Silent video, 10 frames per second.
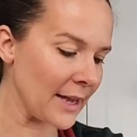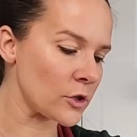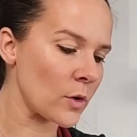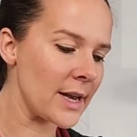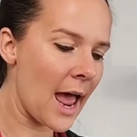
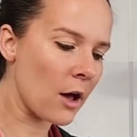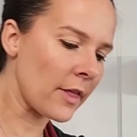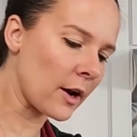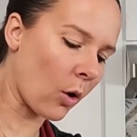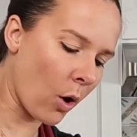so now
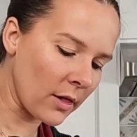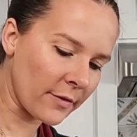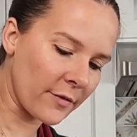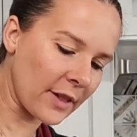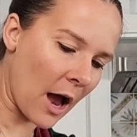that all of
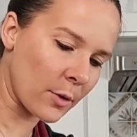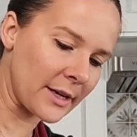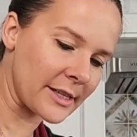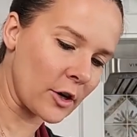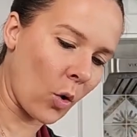the flour
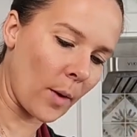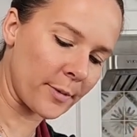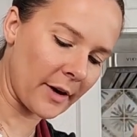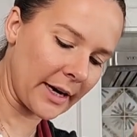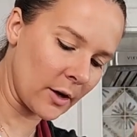is
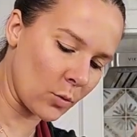incorporated,